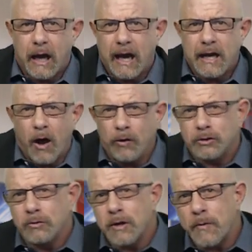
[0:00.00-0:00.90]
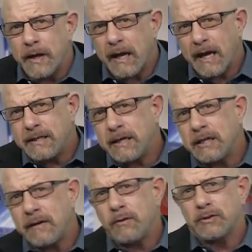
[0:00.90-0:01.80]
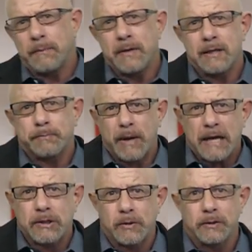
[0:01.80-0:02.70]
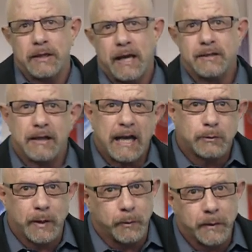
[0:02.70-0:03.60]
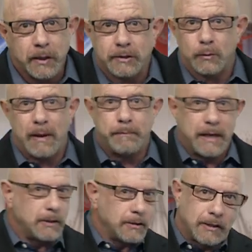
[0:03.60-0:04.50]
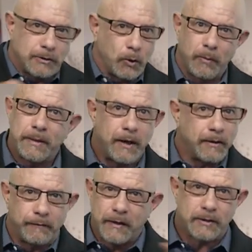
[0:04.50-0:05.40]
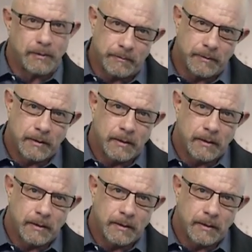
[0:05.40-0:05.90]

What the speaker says: I also know that I didn't give you something as practical today as last week when we looked at web pages and just tore them down and fixed them.